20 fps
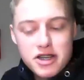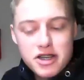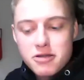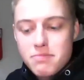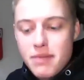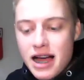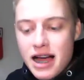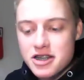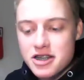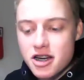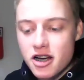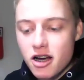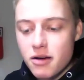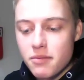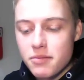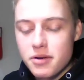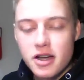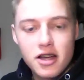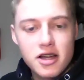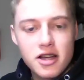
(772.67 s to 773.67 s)
when you match
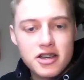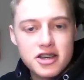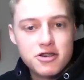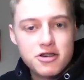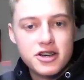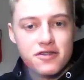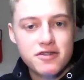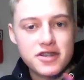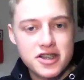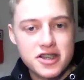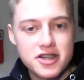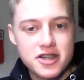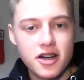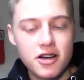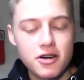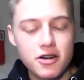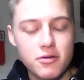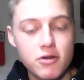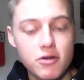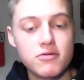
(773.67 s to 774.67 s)
up two different
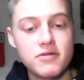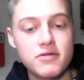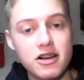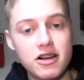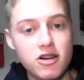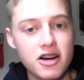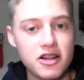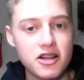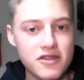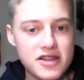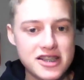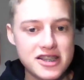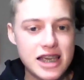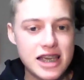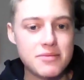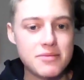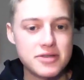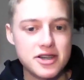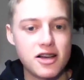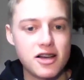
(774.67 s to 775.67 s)
styles, well, they kind of got the
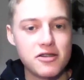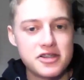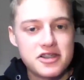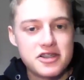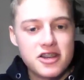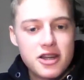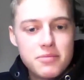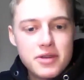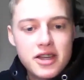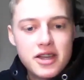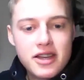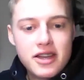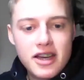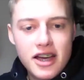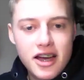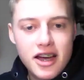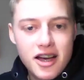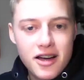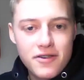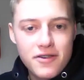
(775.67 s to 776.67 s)
same styles. It's going to
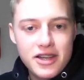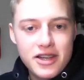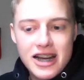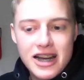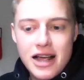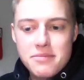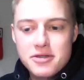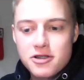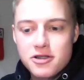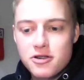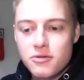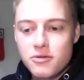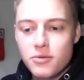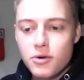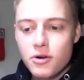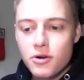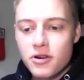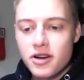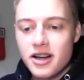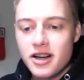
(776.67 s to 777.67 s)
be, I think, an absolute
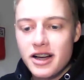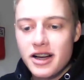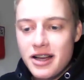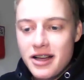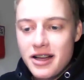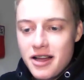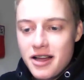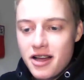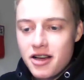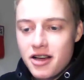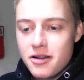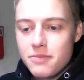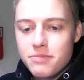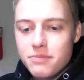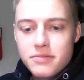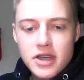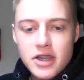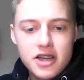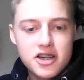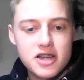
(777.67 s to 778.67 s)
war.
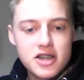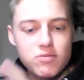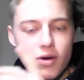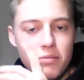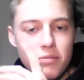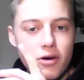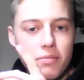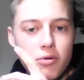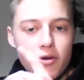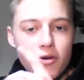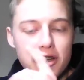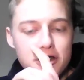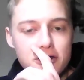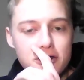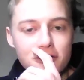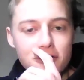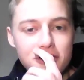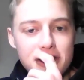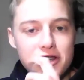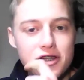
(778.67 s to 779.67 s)
Just one more point.
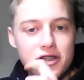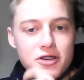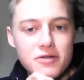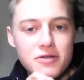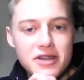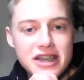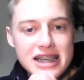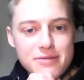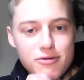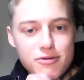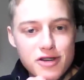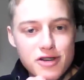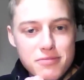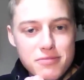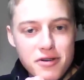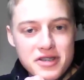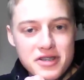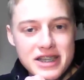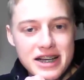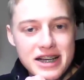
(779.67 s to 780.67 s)
You're in the new
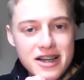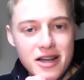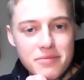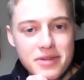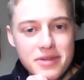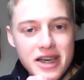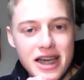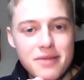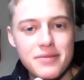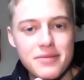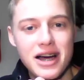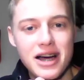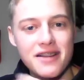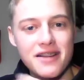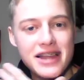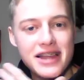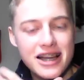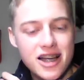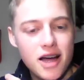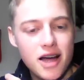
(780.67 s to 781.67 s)
Esports Boxing Club game.
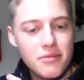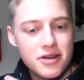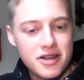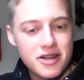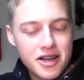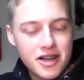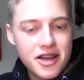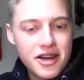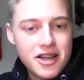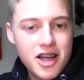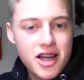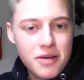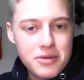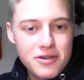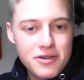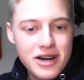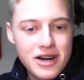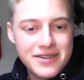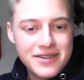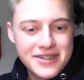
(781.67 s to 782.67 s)
How'd that come come
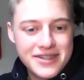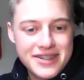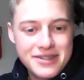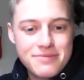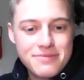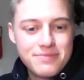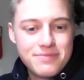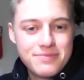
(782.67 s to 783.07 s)
around?